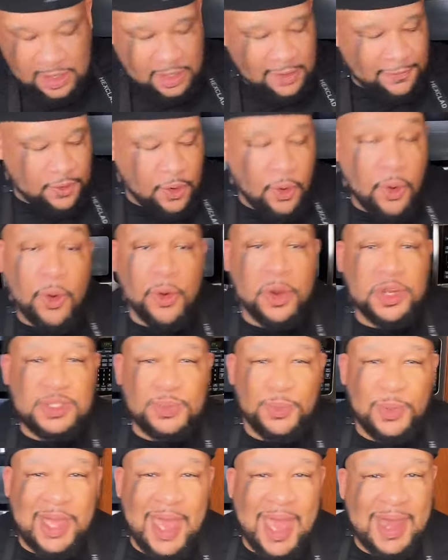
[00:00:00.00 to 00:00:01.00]
And then, of
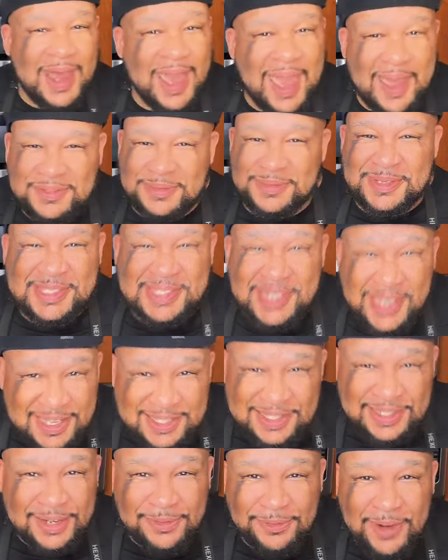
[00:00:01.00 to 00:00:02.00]
course, we gotta have some
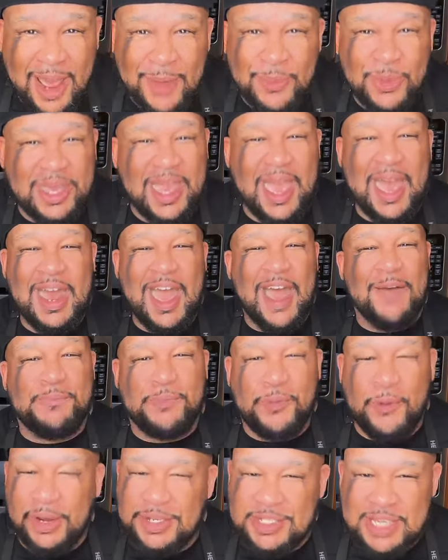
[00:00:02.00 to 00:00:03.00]
seasoning, right? We can't
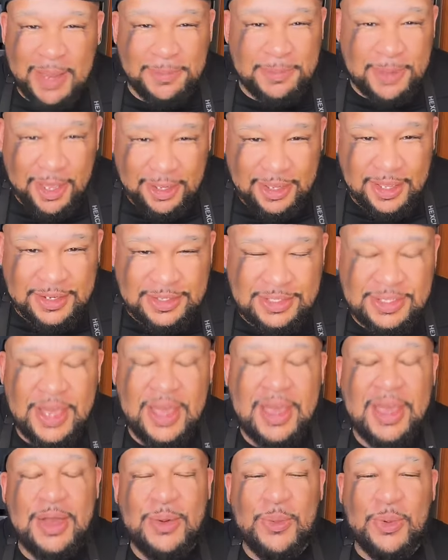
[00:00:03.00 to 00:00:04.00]
have pork chop
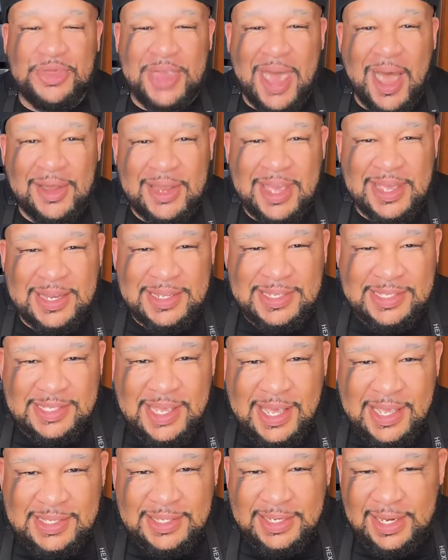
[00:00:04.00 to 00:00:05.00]
nuggets without any
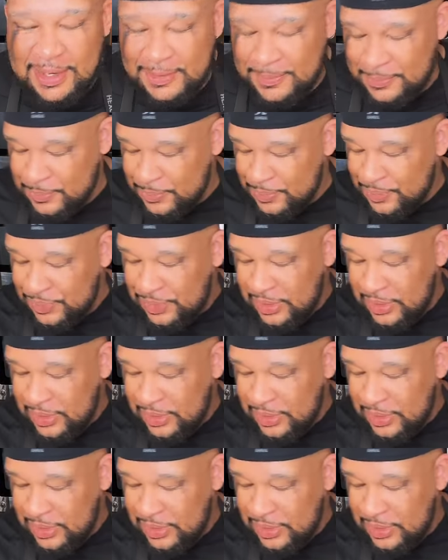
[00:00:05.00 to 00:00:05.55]
seasoning.